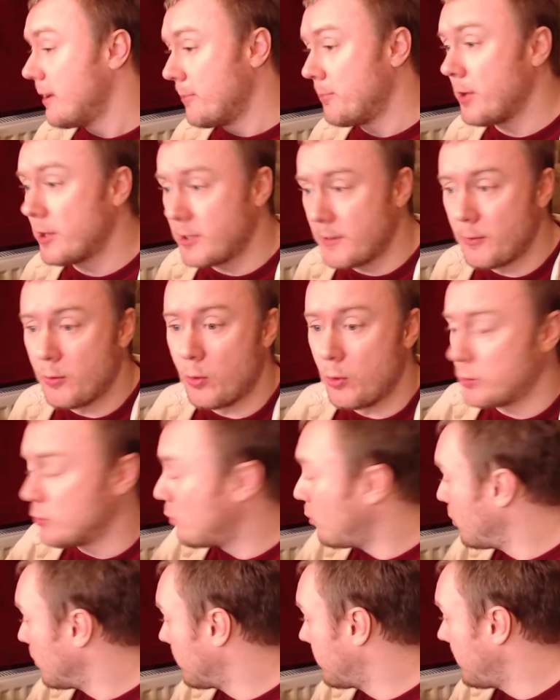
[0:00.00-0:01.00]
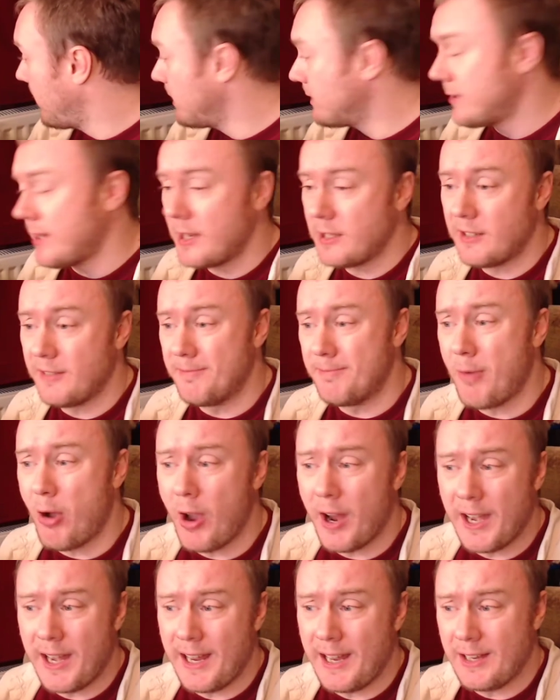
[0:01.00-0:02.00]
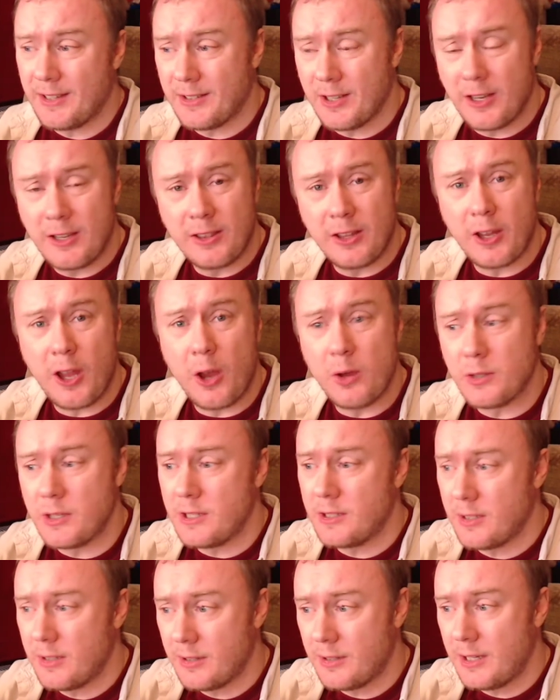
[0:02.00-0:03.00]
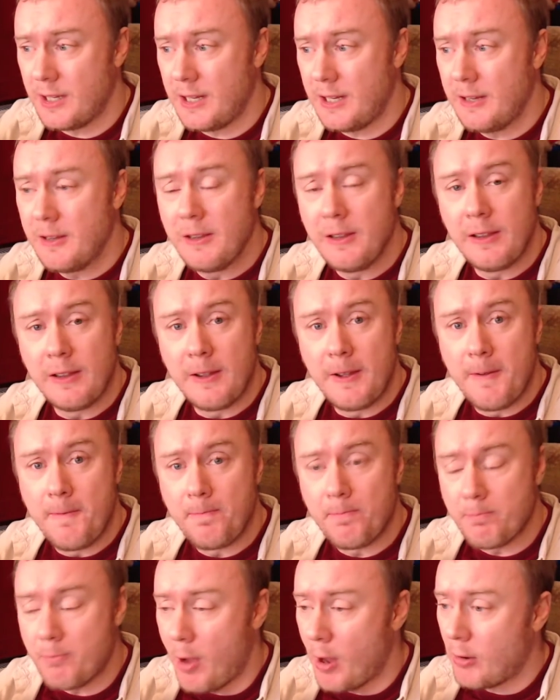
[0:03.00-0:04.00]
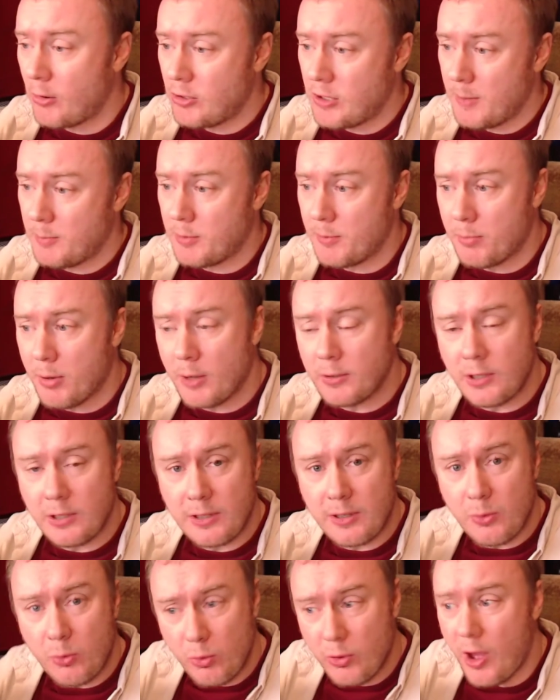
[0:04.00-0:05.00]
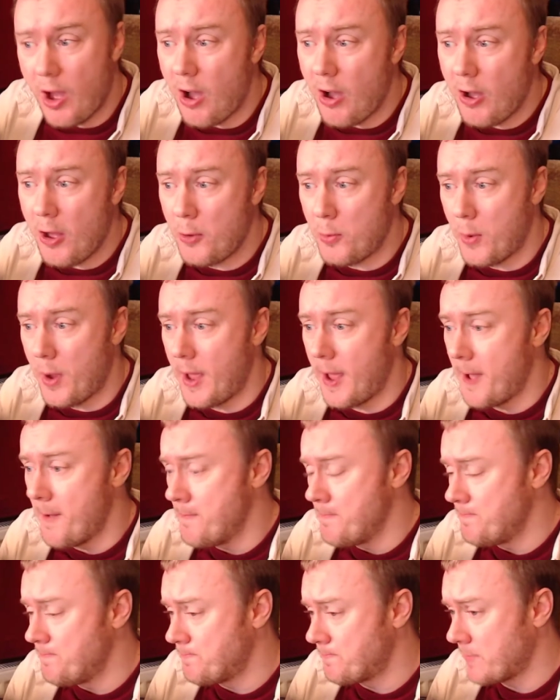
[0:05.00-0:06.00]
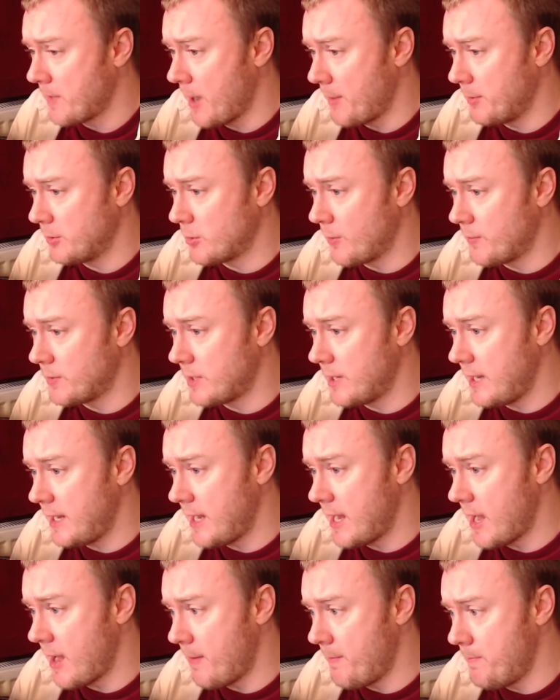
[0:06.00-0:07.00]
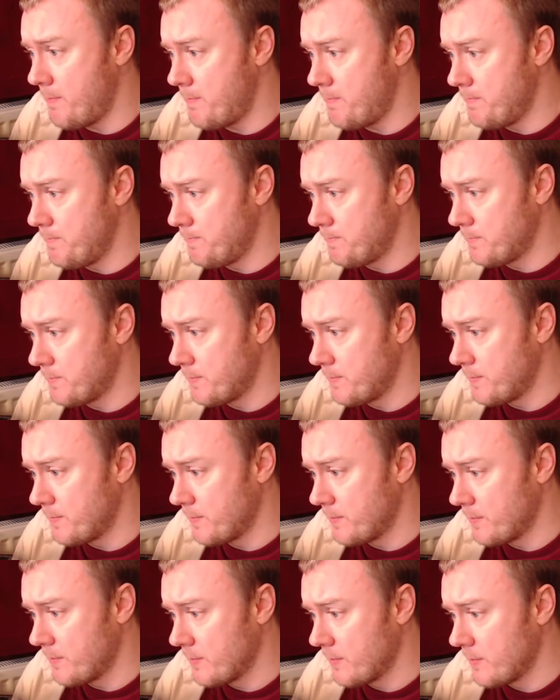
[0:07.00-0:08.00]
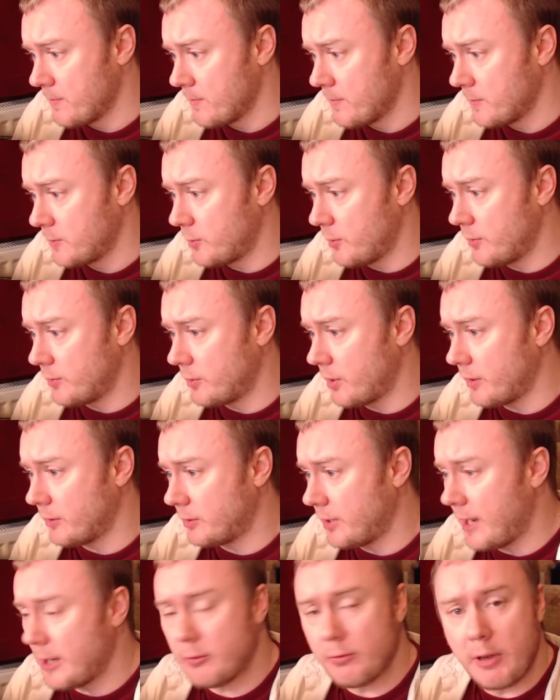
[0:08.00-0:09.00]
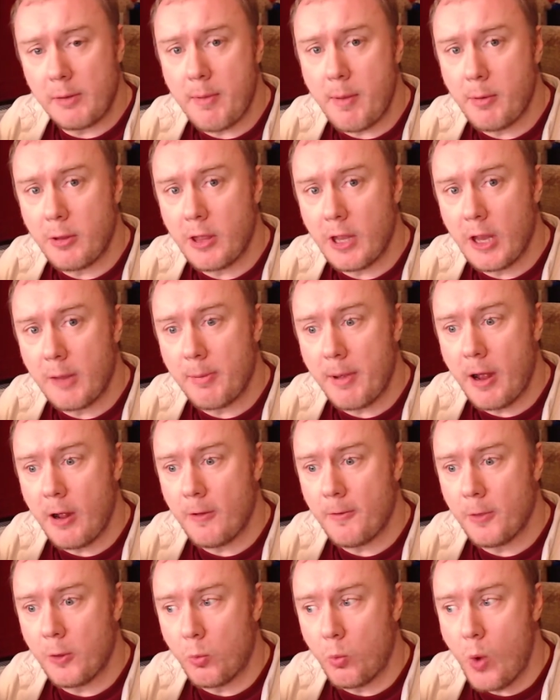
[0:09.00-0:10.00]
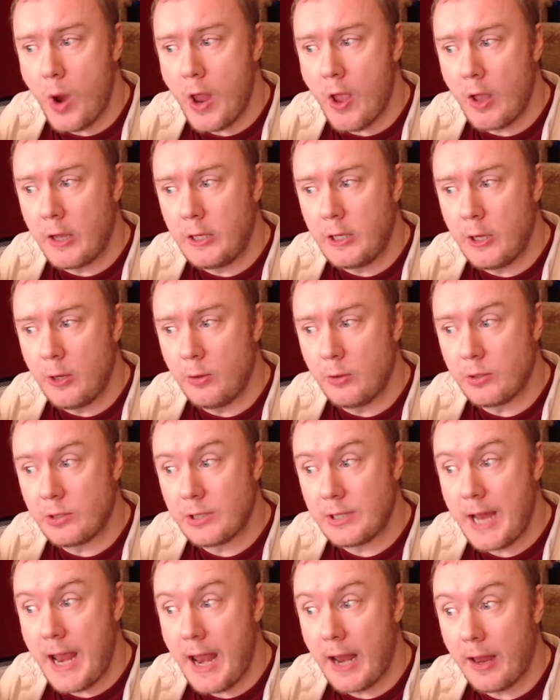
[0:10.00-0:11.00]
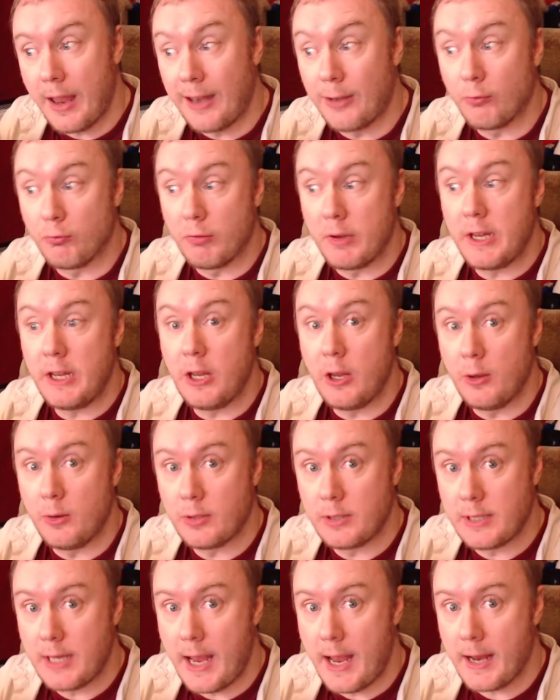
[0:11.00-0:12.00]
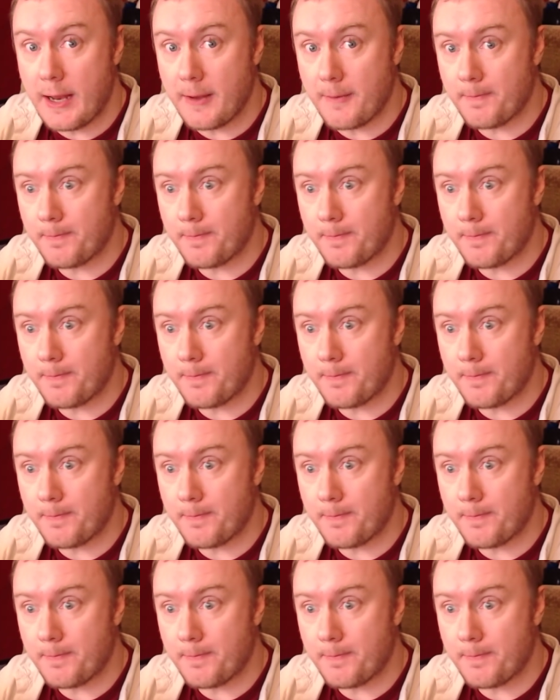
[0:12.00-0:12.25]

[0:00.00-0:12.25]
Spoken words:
Plus, of course, all of the intensive mining that goes into the microchips and processors, all the hardware. I mean, it's obviously. So that's really made me think about the way I use tech and reuse tech.